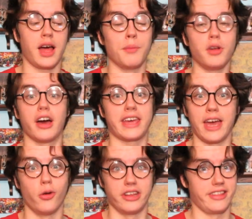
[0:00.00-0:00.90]
I'm not
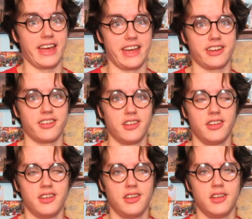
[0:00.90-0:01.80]
counting that.
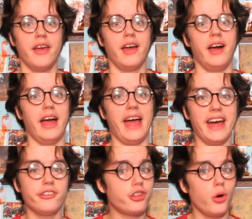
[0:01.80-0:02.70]

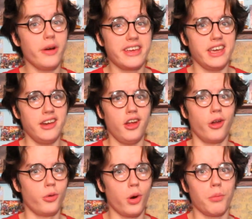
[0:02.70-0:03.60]
And so again,
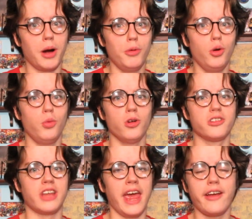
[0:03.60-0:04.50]
Dormammu
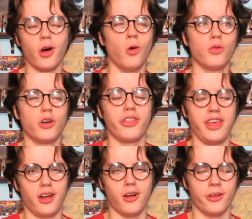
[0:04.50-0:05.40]
will take over
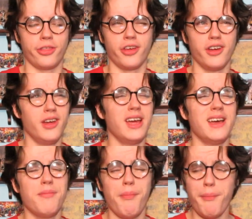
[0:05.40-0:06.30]
the Earth.
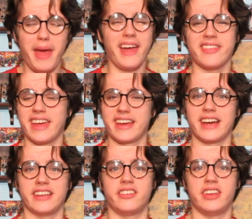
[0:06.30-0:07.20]
Man, that
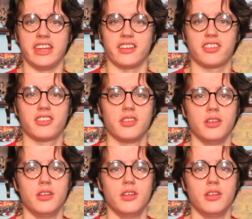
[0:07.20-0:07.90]
guy stinks.